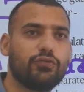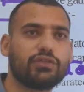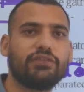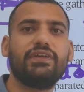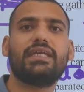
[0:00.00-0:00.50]
the
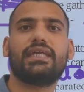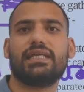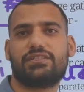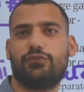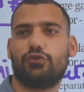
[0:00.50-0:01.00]

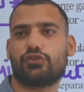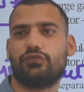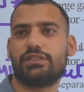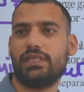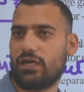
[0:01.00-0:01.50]
weakest force.
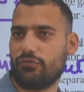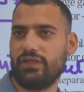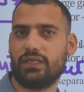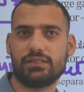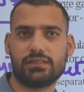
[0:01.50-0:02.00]
See how
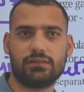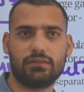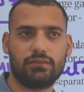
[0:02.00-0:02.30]
weak is it?